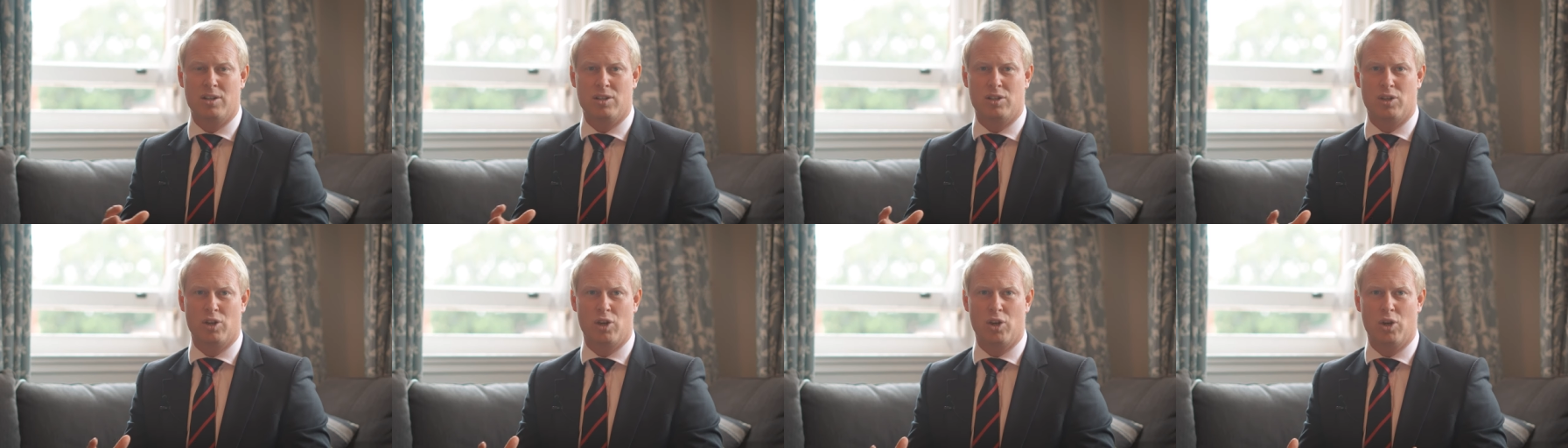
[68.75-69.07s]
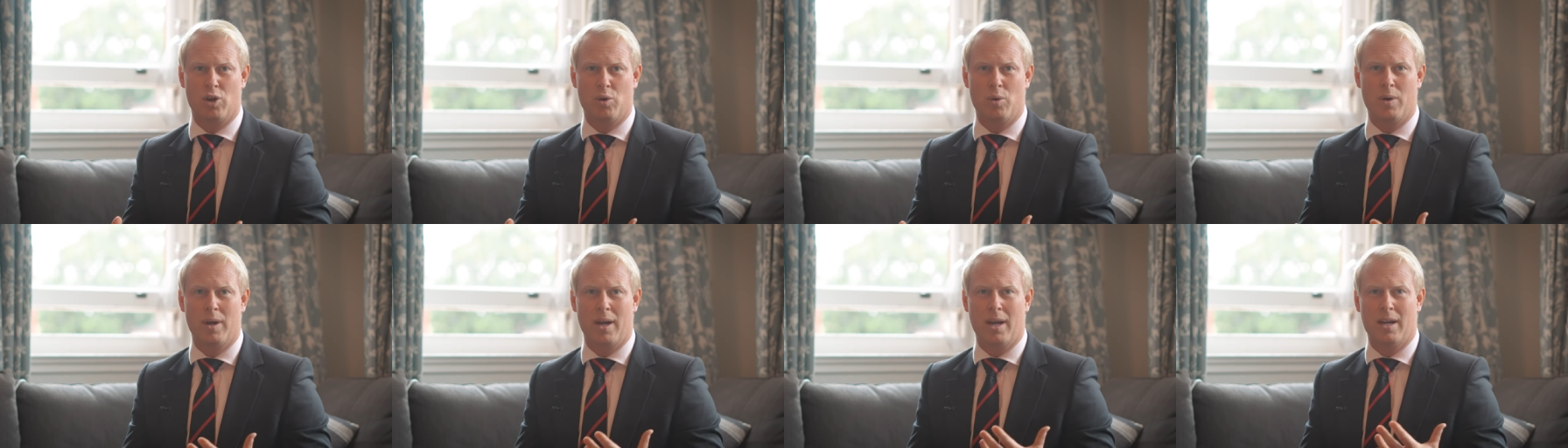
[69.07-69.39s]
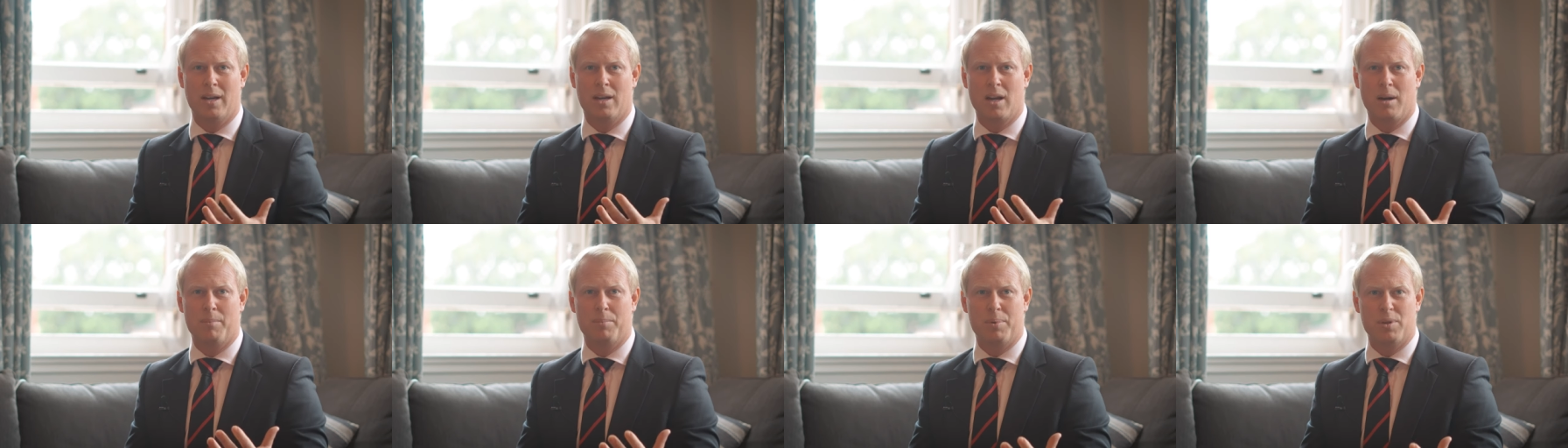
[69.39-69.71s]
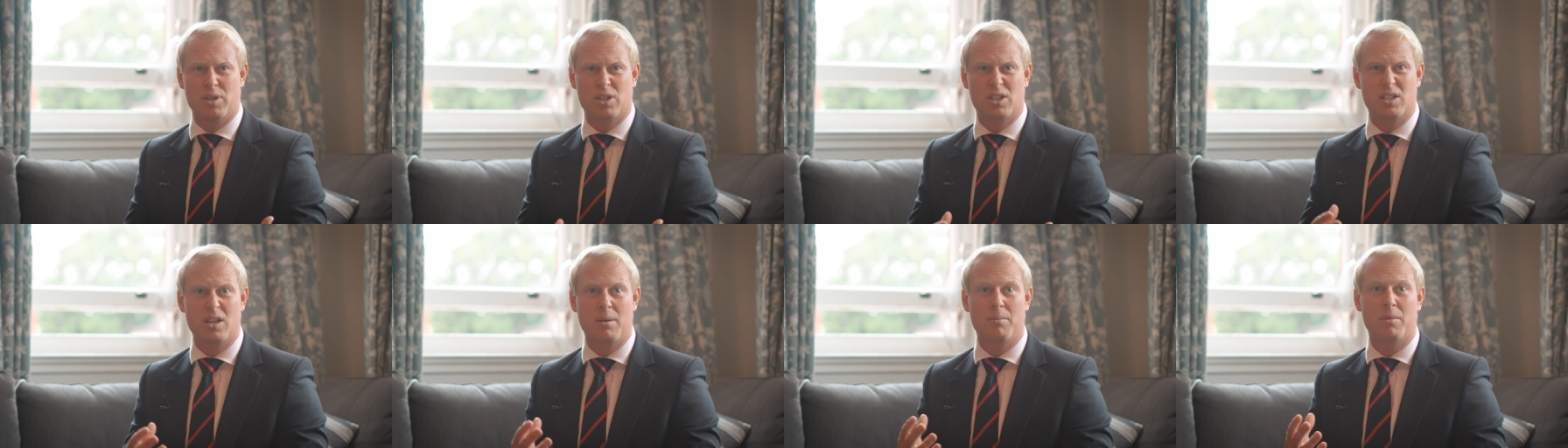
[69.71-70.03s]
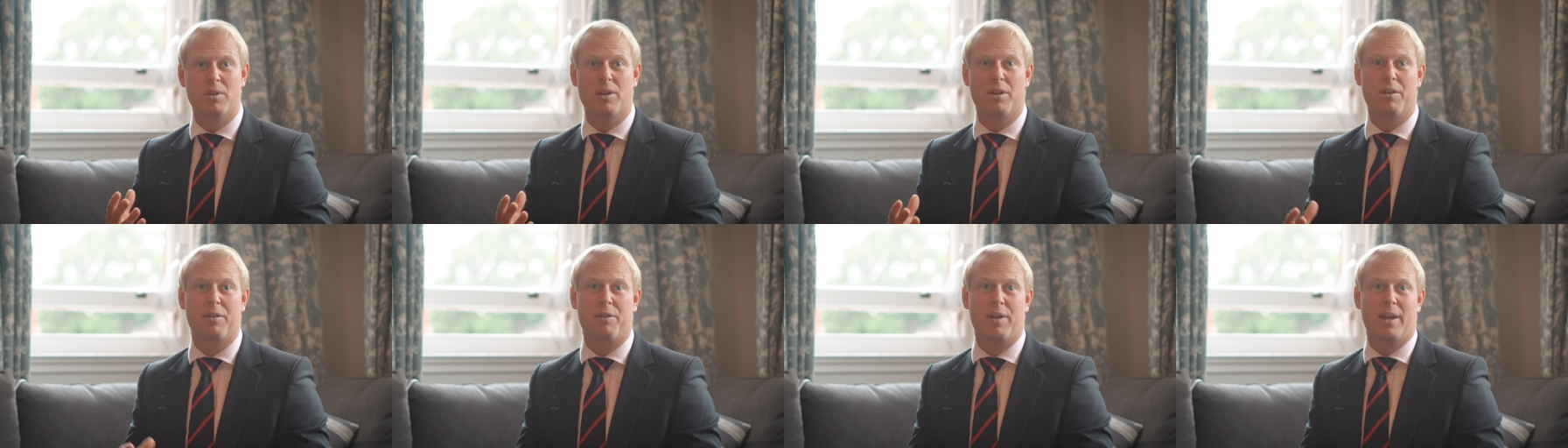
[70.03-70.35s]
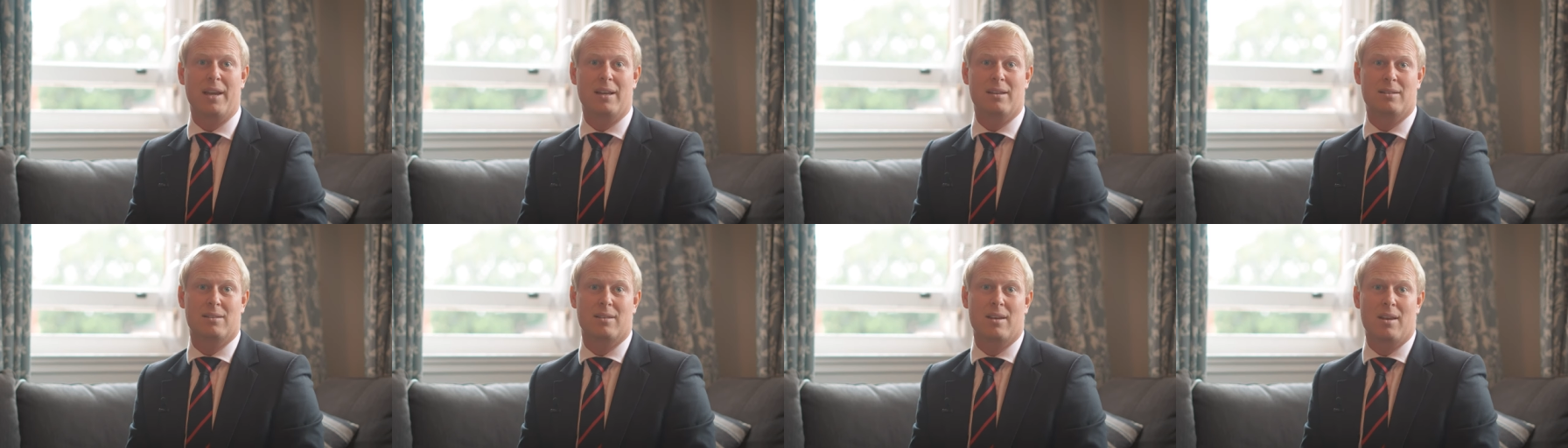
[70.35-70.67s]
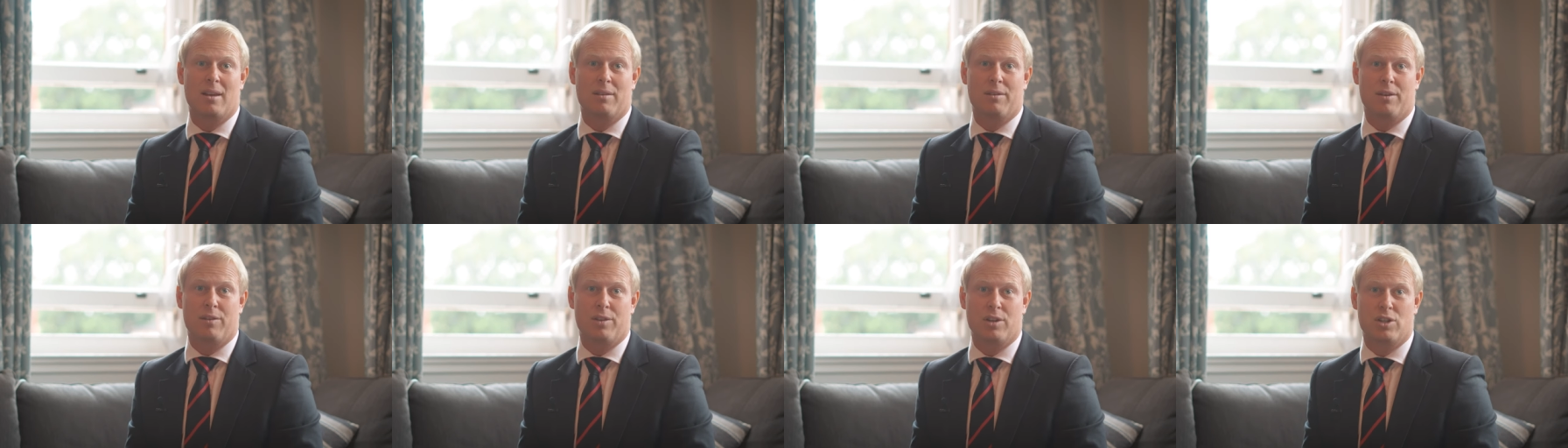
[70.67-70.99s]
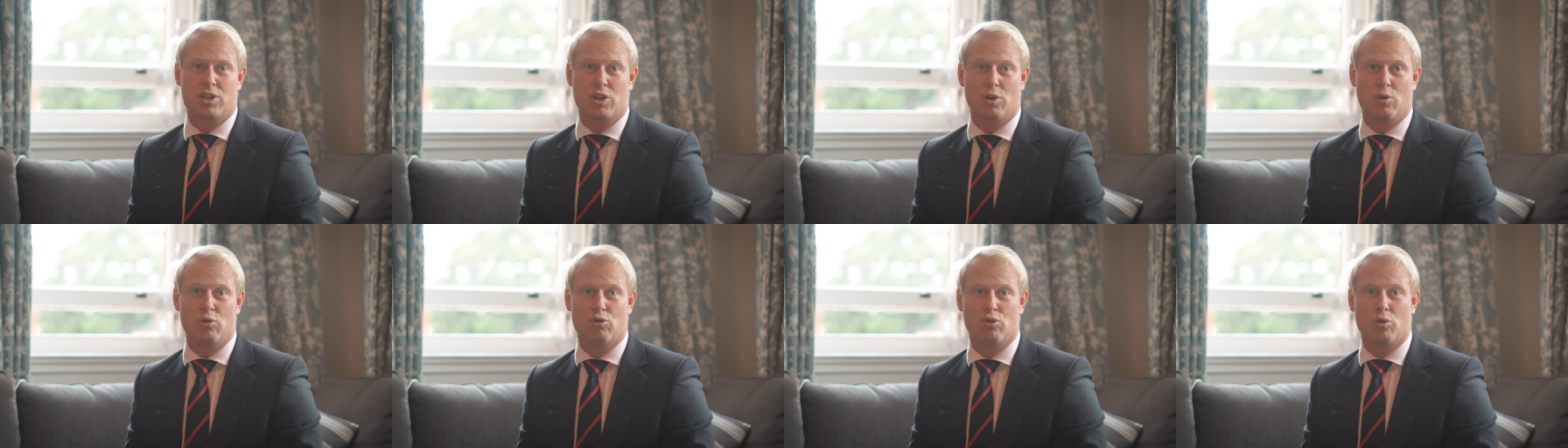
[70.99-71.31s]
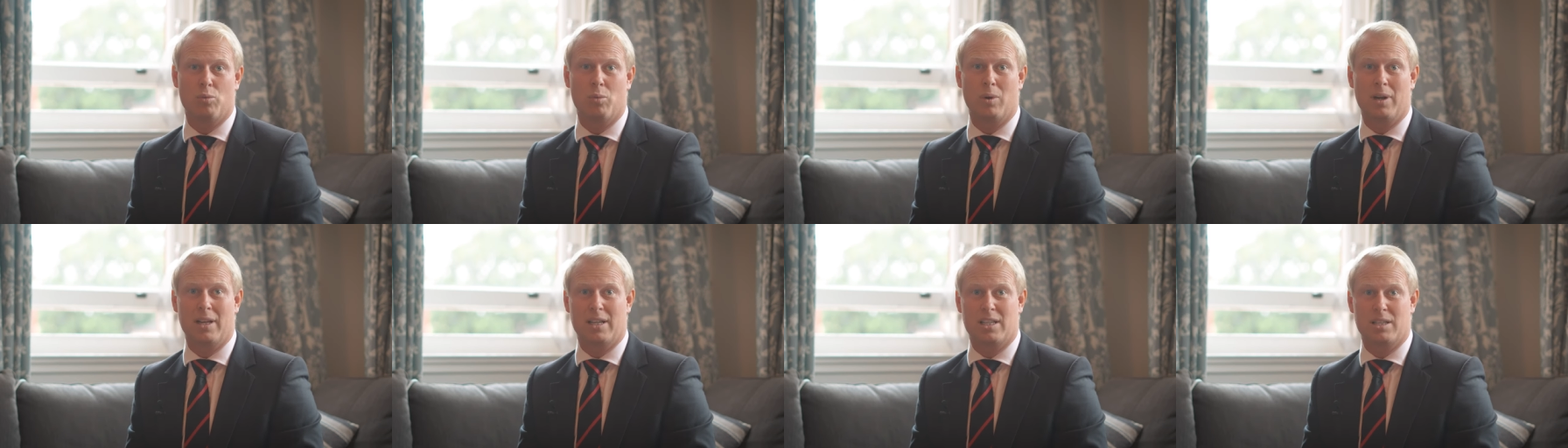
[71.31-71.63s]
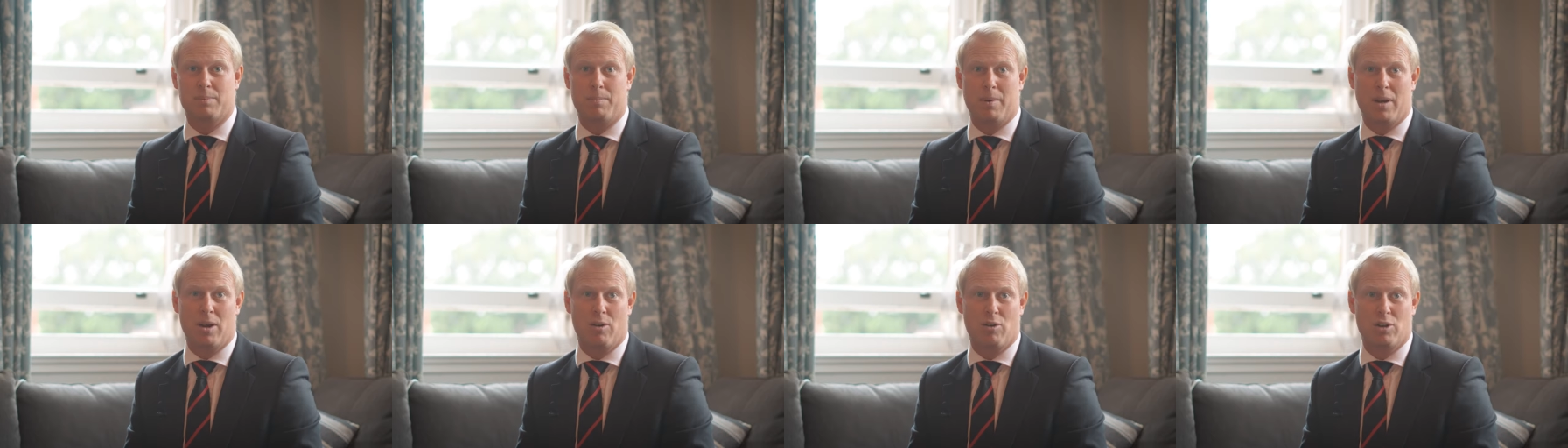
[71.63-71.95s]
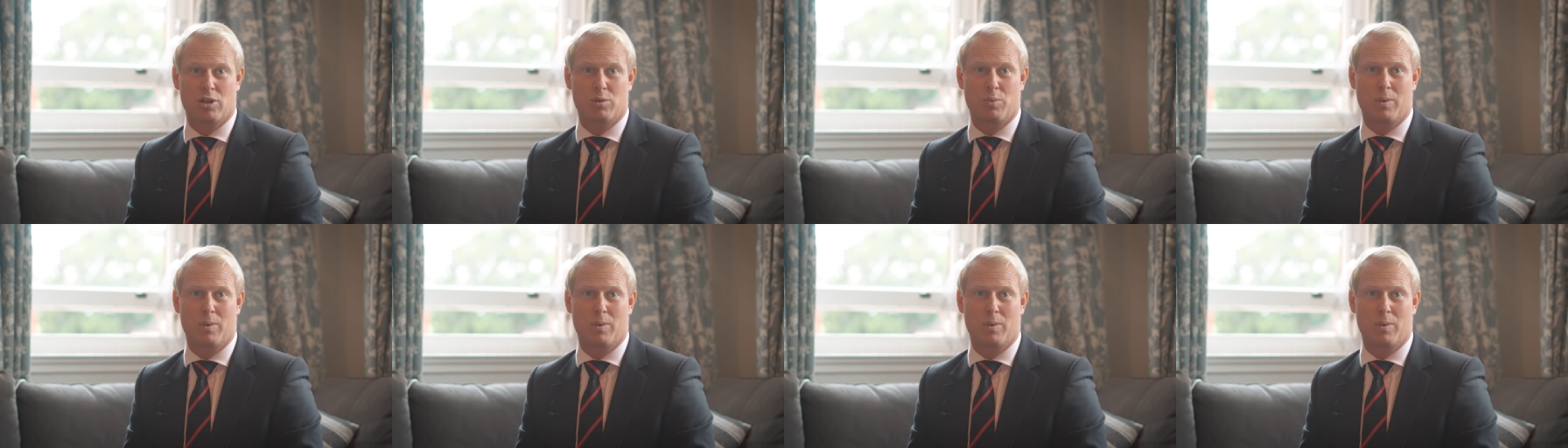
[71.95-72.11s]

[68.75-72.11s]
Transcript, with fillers: to encompass some of the things that the children will experience